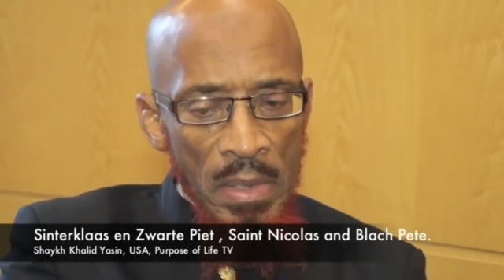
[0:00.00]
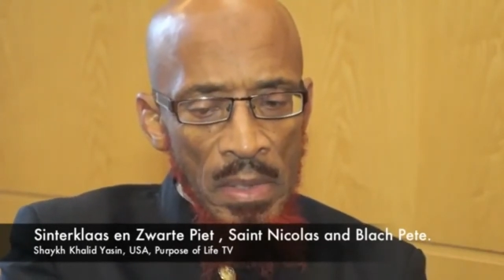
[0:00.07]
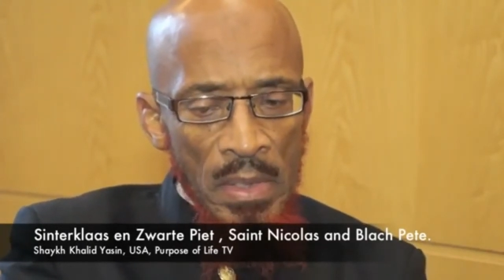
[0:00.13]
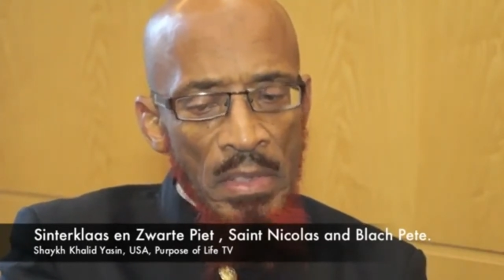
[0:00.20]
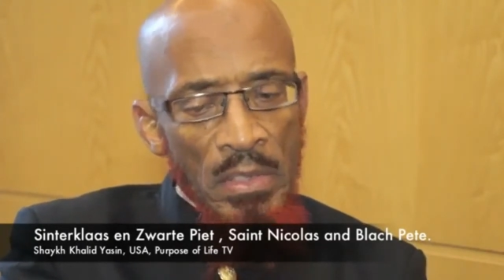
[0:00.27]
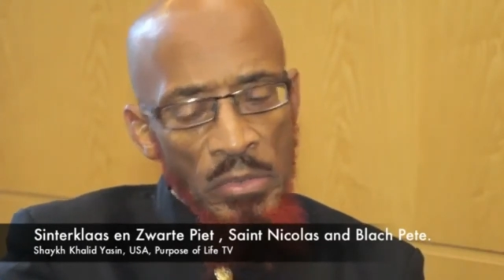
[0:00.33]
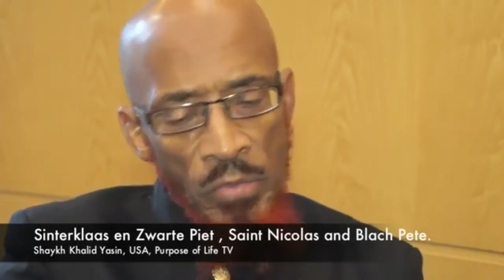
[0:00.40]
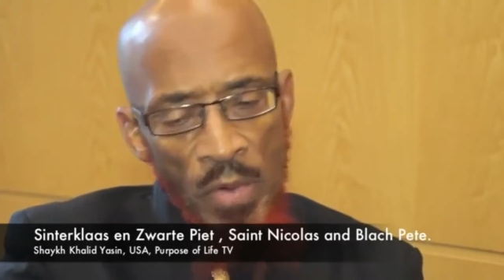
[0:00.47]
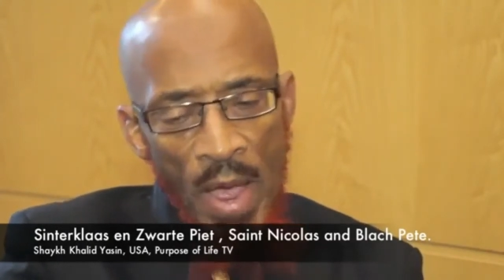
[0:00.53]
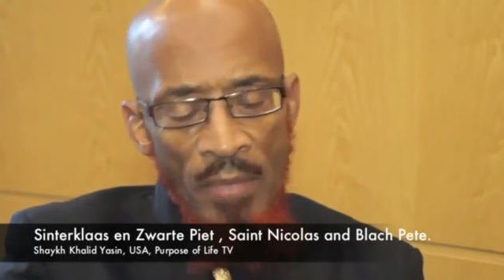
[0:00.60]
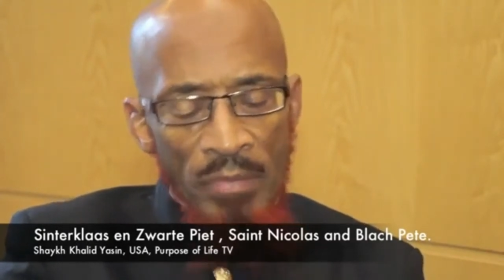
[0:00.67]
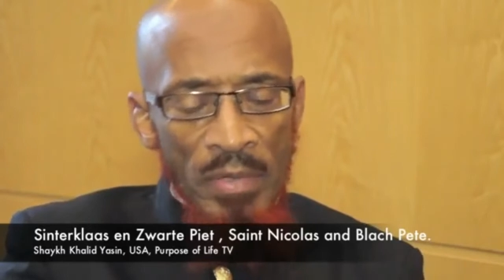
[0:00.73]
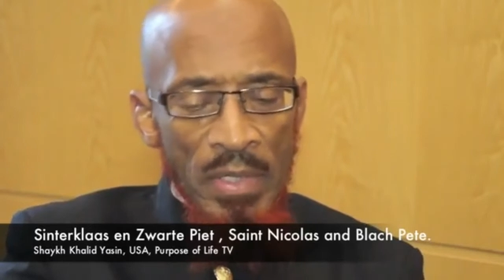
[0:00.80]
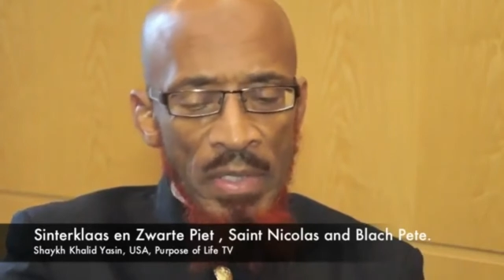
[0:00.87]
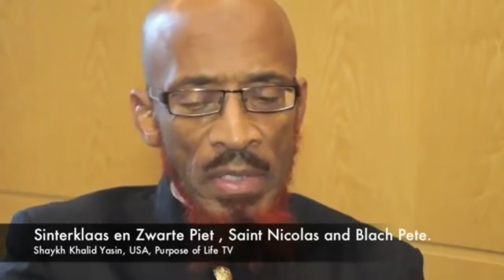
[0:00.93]
he's
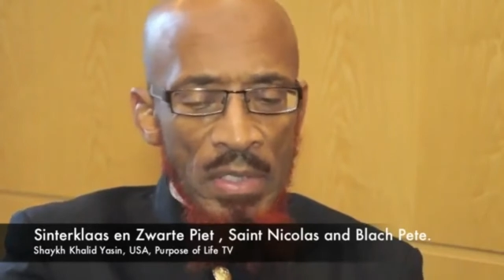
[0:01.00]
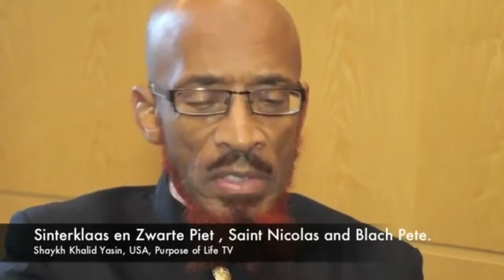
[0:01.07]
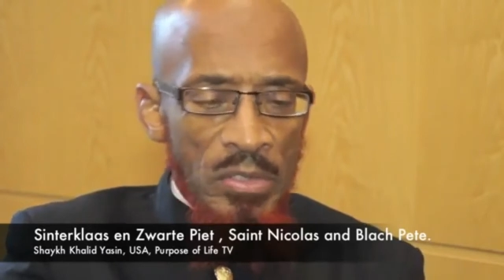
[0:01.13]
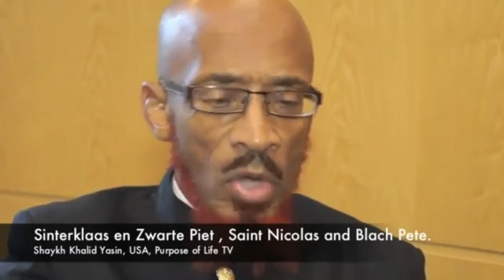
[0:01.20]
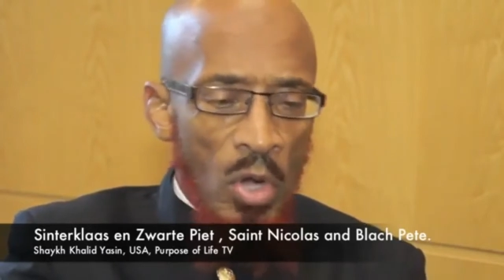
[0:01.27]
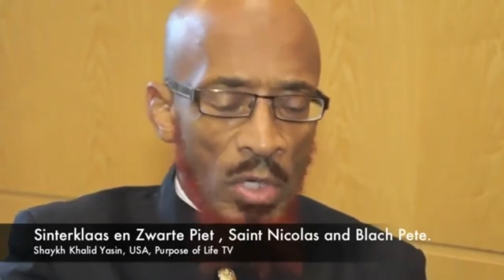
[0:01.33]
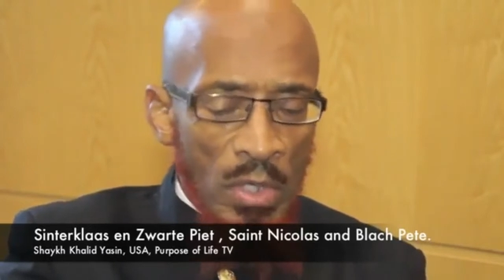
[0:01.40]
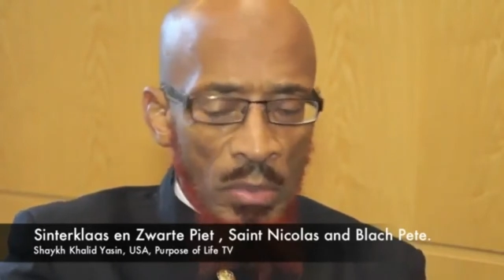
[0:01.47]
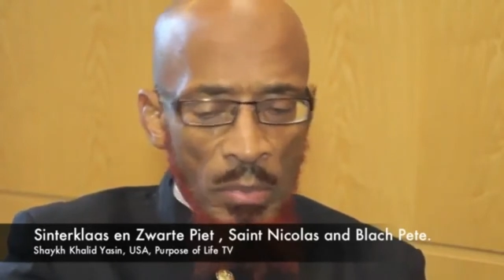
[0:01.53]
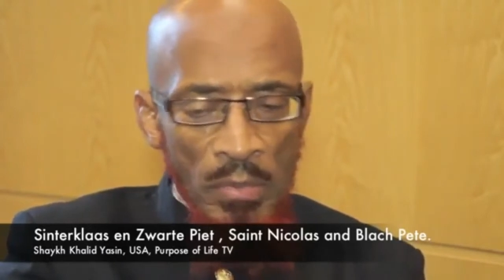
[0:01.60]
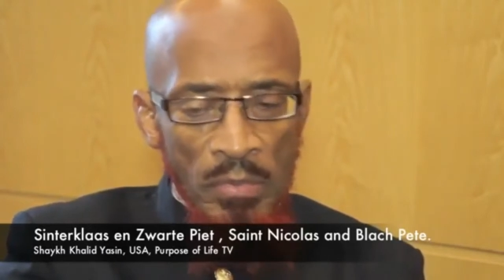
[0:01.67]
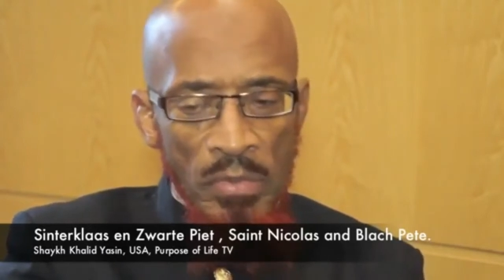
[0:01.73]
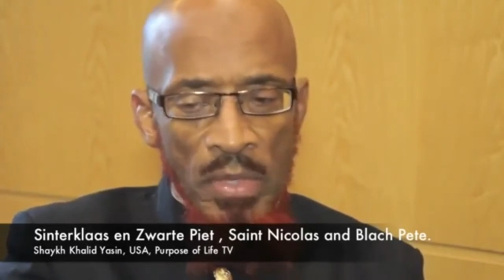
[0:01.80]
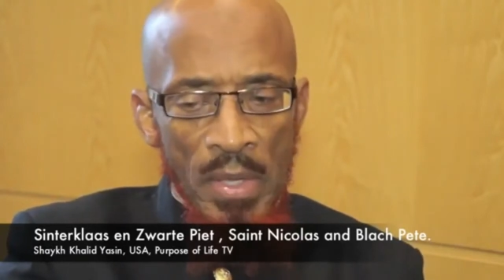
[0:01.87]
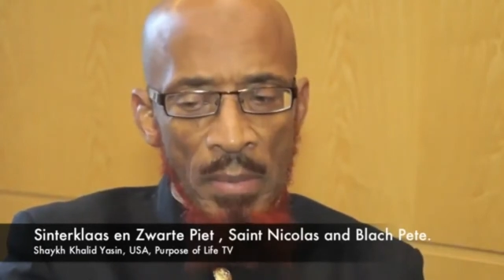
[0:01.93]
traveling and talking
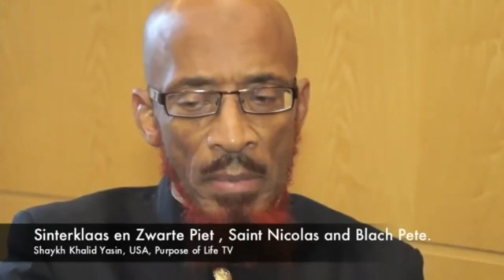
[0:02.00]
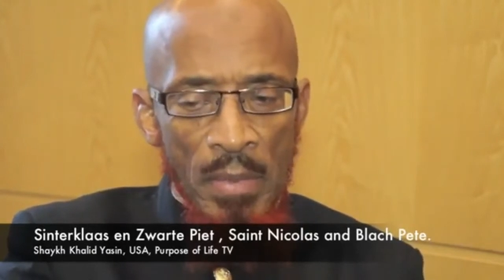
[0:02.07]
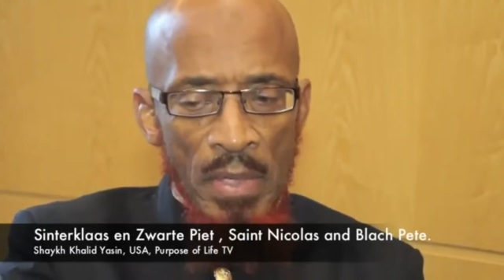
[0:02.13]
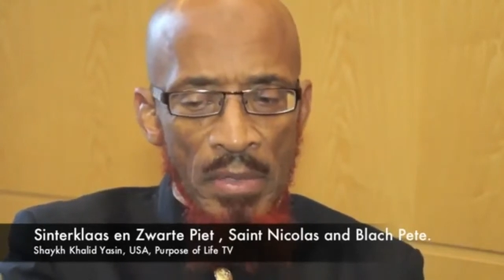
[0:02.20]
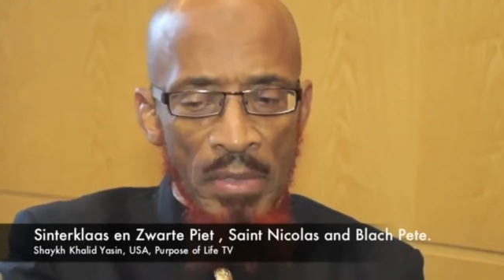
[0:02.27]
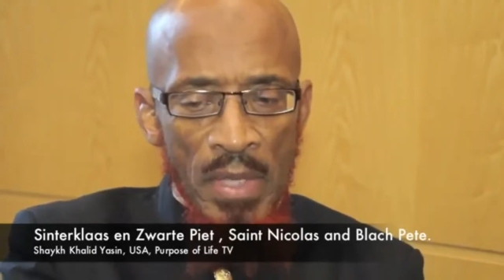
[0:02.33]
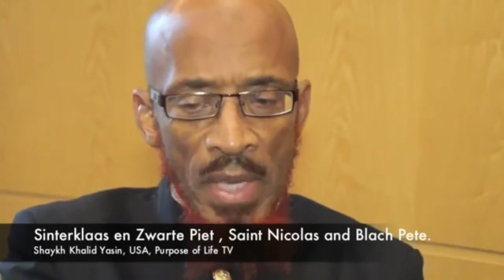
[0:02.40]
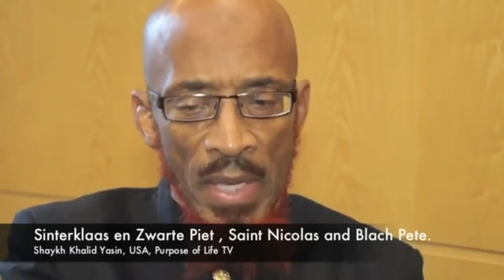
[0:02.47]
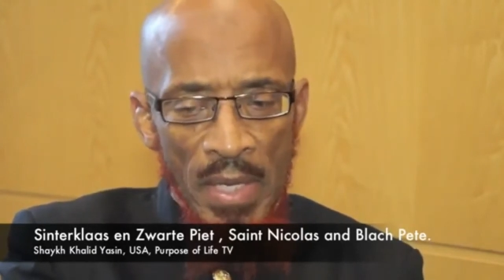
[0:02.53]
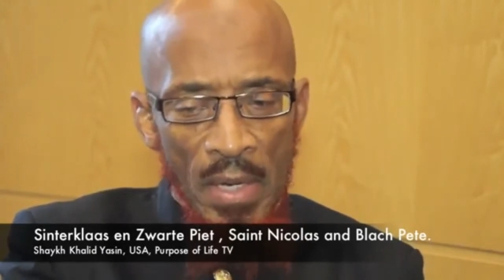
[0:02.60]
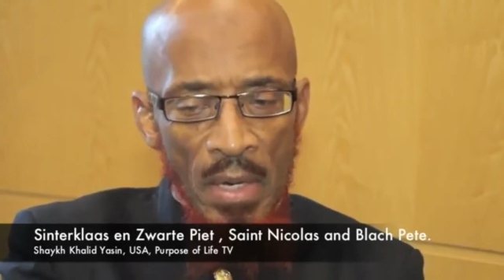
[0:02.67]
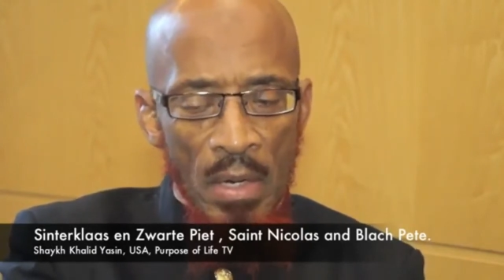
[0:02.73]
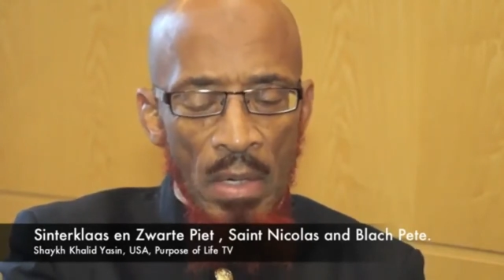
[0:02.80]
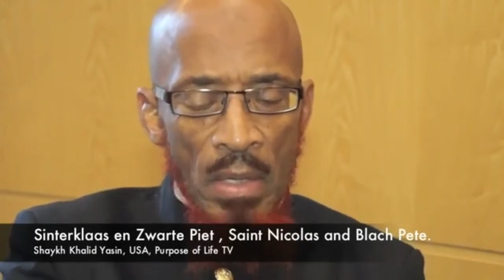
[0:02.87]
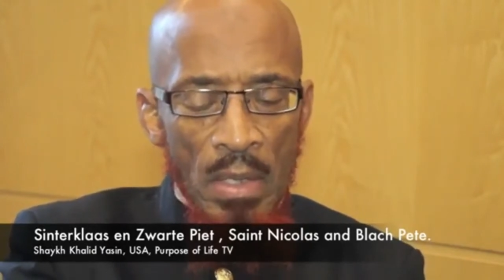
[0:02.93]
with them, and they
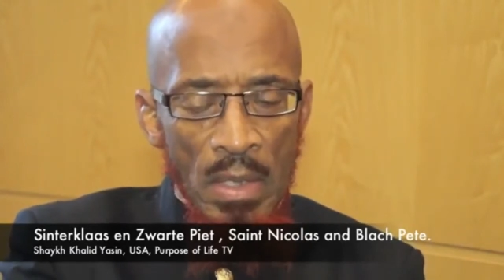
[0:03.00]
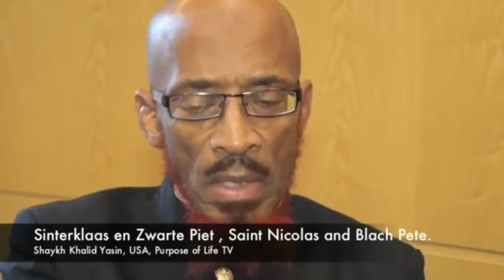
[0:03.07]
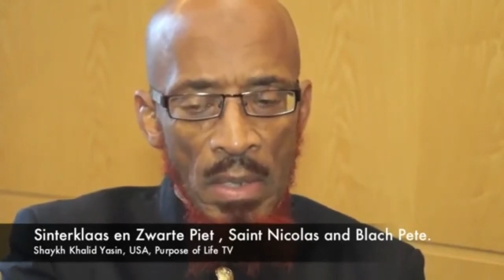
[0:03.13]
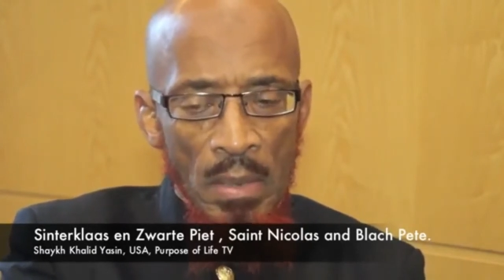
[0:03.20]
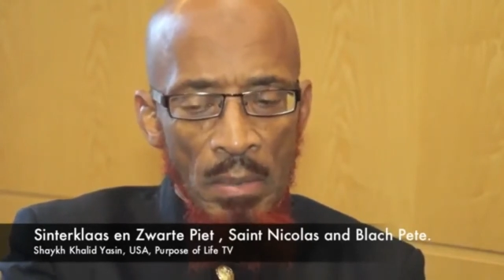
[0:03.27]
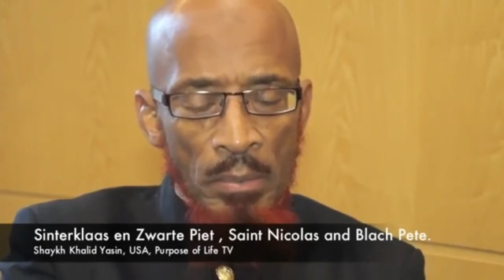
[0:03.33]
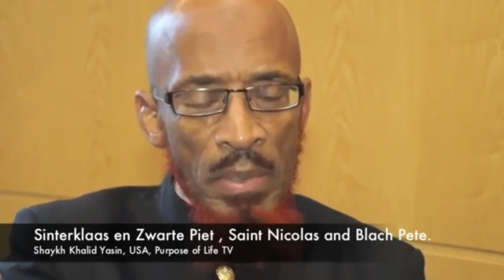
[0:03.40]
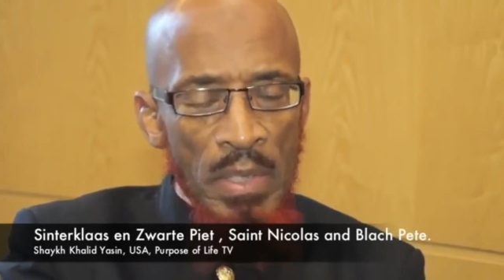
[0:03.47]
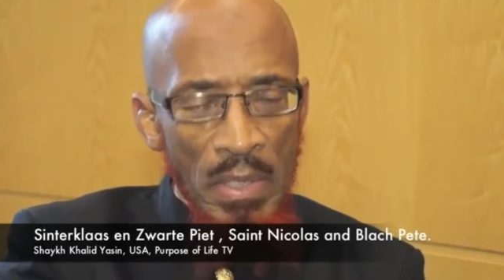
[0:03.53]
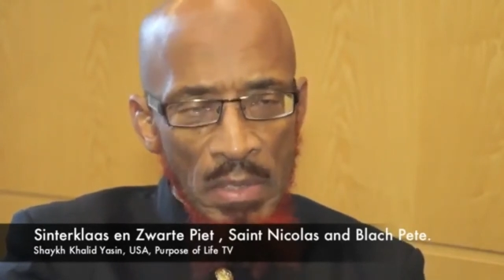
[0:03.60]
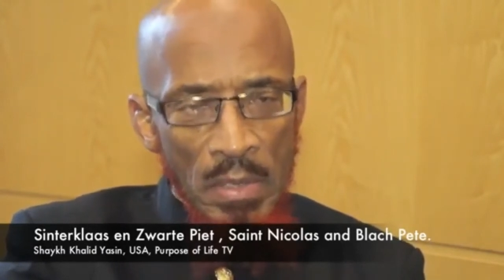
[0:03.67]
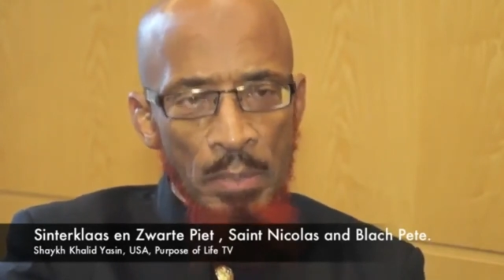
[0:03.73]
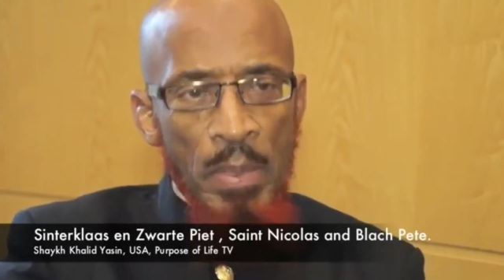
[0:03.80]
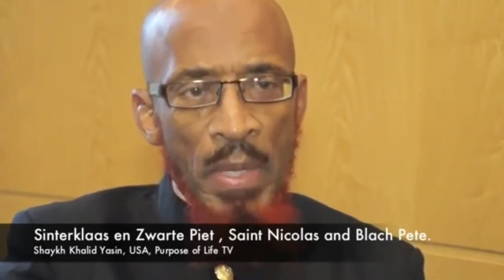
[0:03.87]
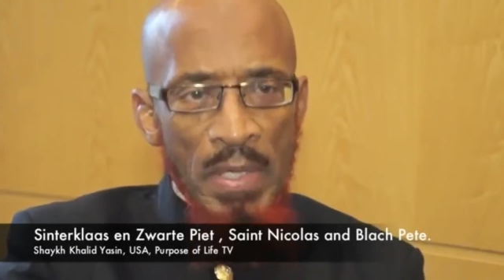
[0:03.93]
are being
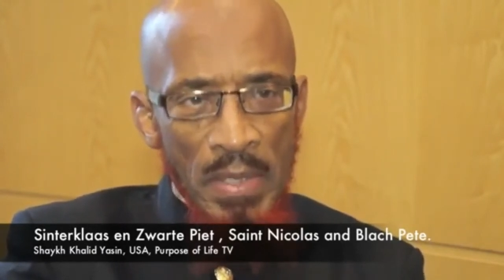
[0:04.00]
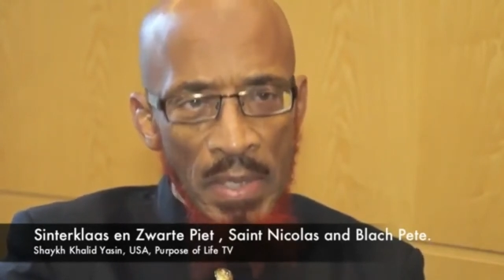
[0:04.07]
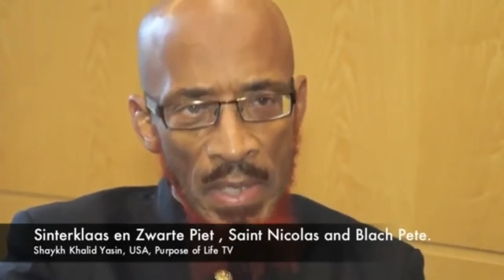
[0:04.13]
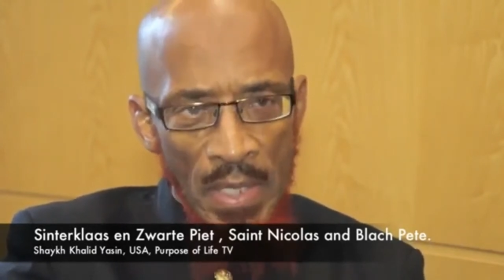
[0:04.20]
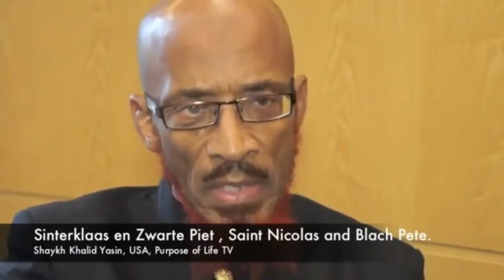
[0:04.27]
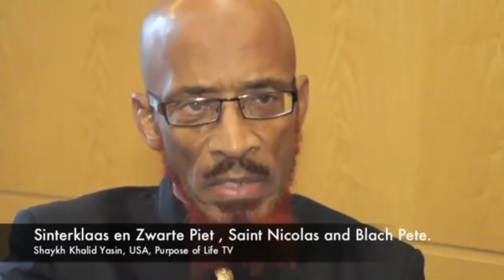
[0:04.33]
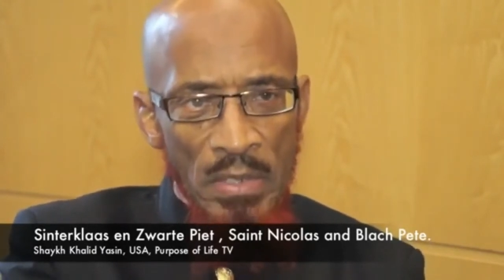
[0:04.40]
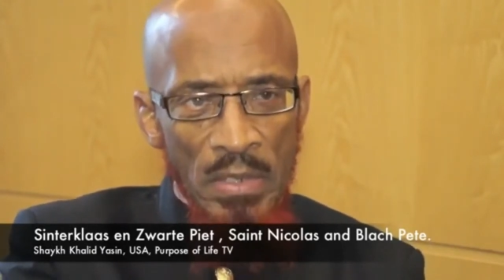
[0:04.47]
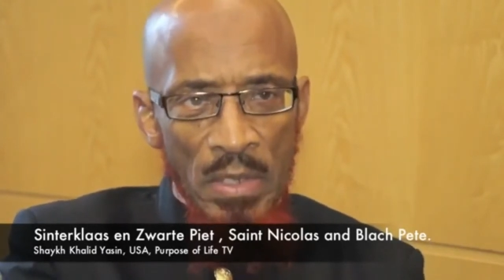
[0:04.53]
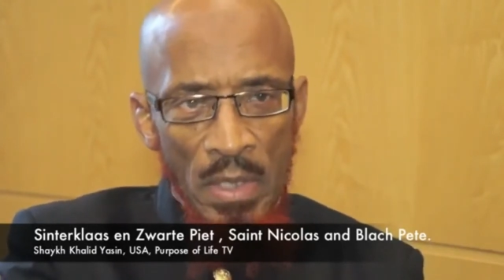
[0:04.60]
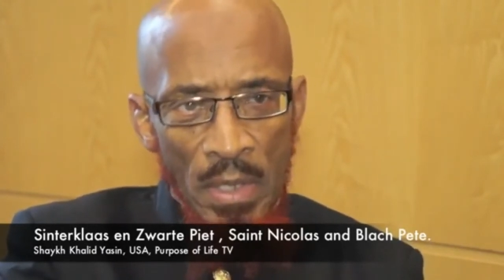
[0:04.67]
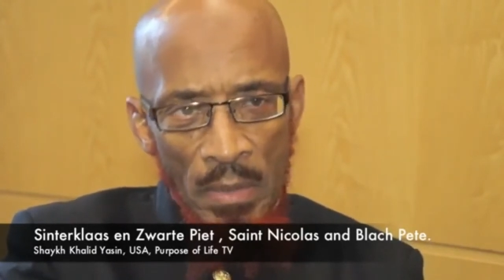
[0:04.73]
depicted as